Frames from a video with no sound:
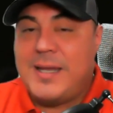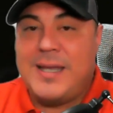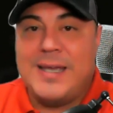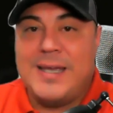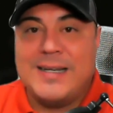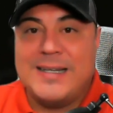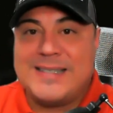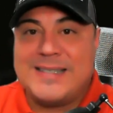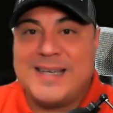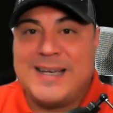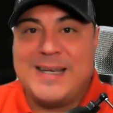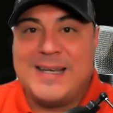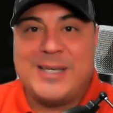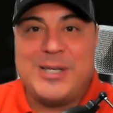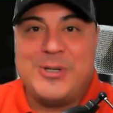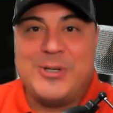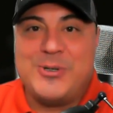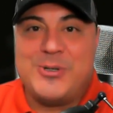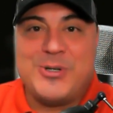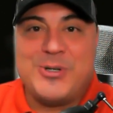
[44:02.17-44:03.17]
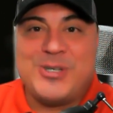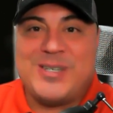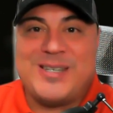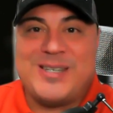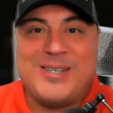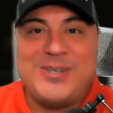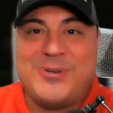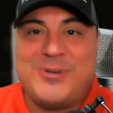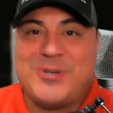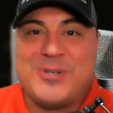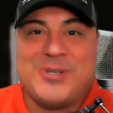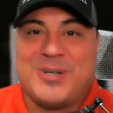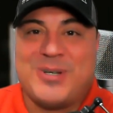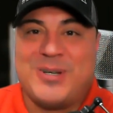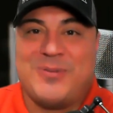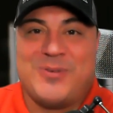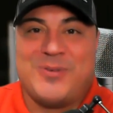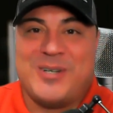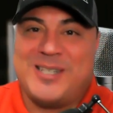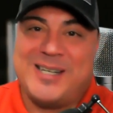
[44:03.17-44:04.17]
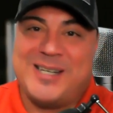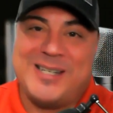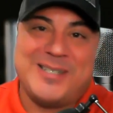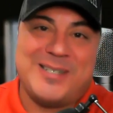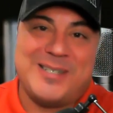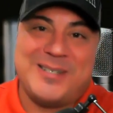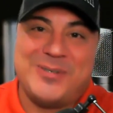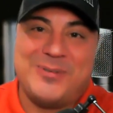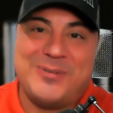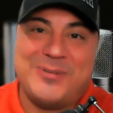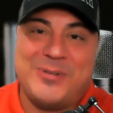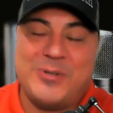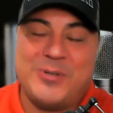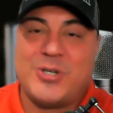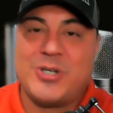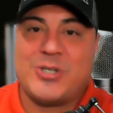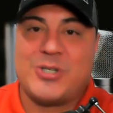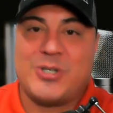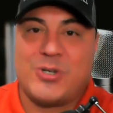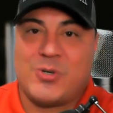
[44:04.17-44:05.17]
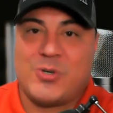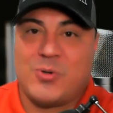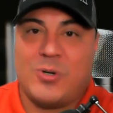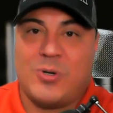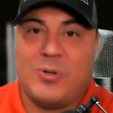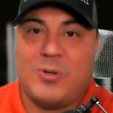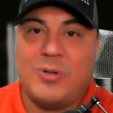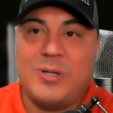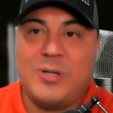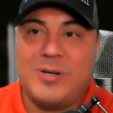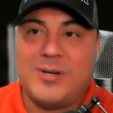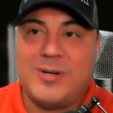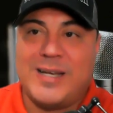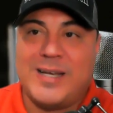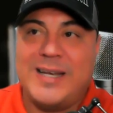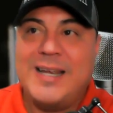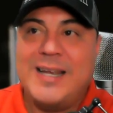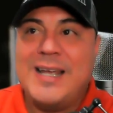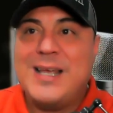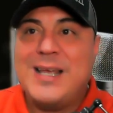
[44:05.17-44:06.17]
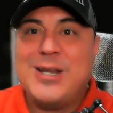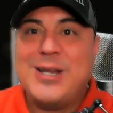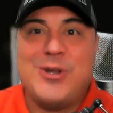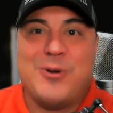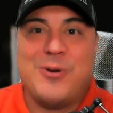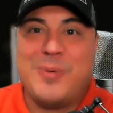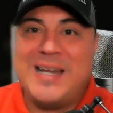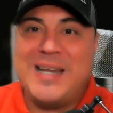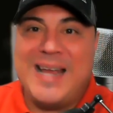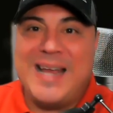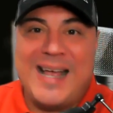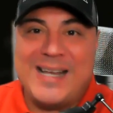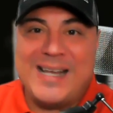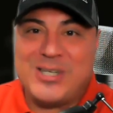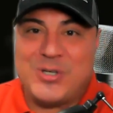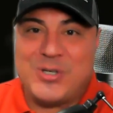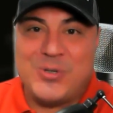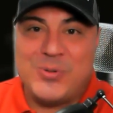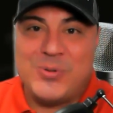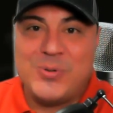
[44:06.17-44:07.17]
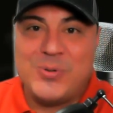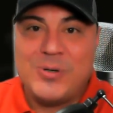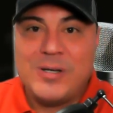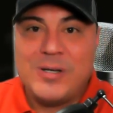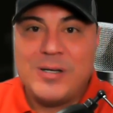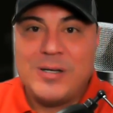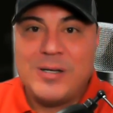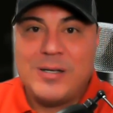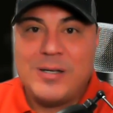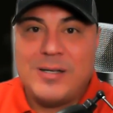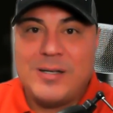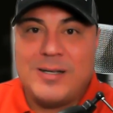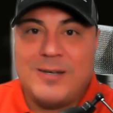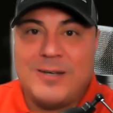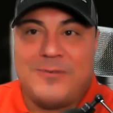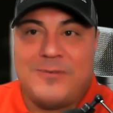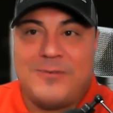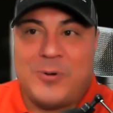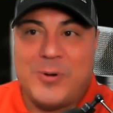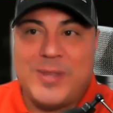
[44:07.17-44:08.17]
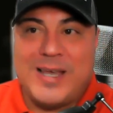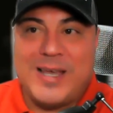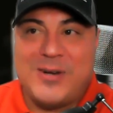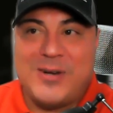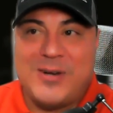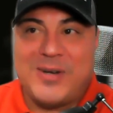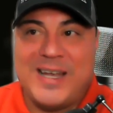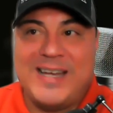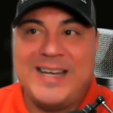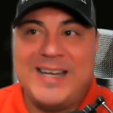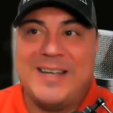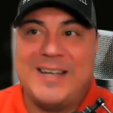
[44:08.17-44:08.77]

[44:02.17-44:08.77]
And it's like you're just you're just looking for attention, dude. You're just a troll, okay? Nobody asked you for that, okay?